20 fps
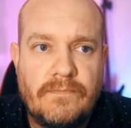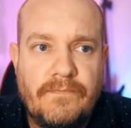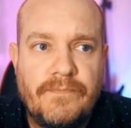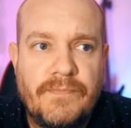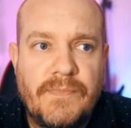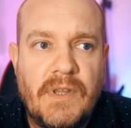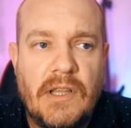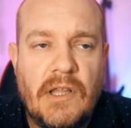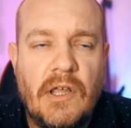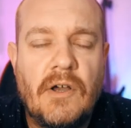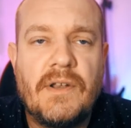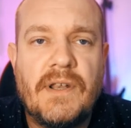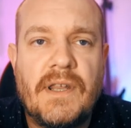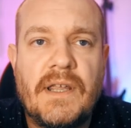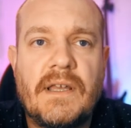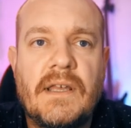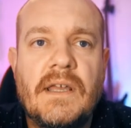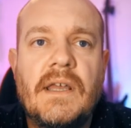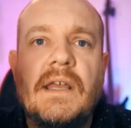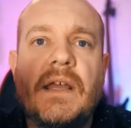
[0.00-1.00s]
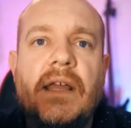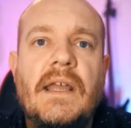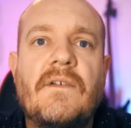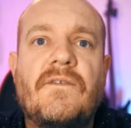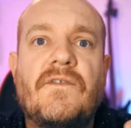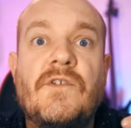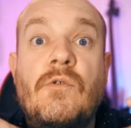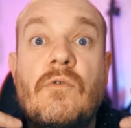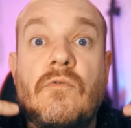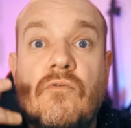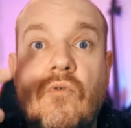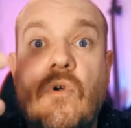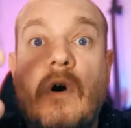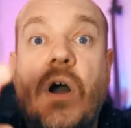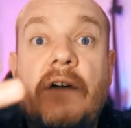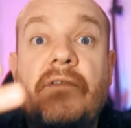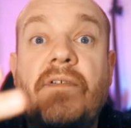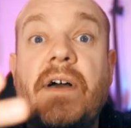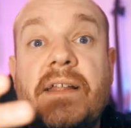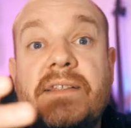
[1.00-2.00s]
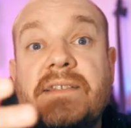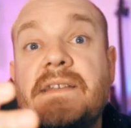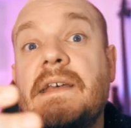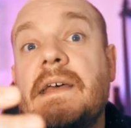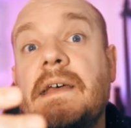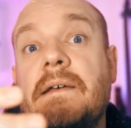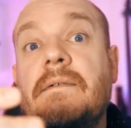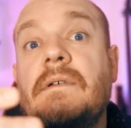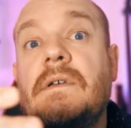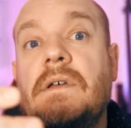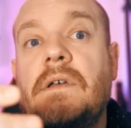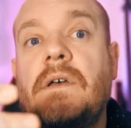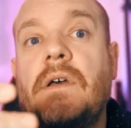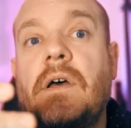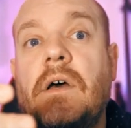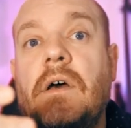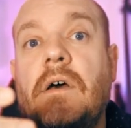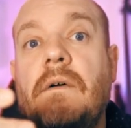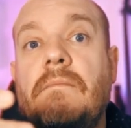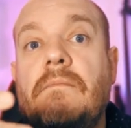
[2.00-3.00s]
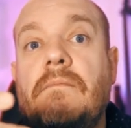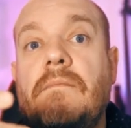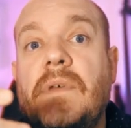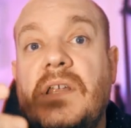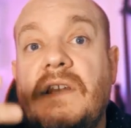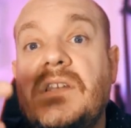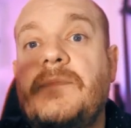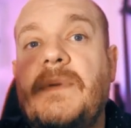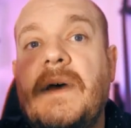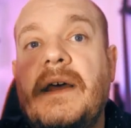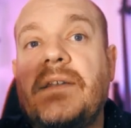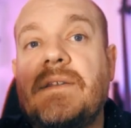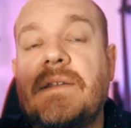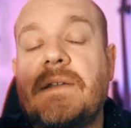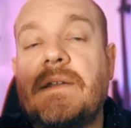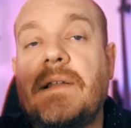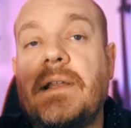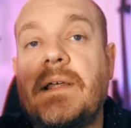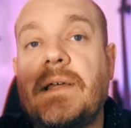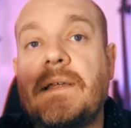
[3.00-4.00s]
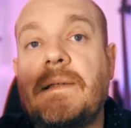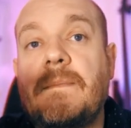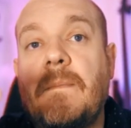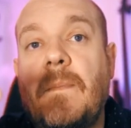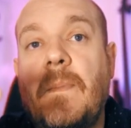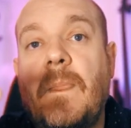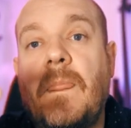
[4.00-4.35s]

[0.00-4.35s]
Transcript: learning if you arrive at it independently.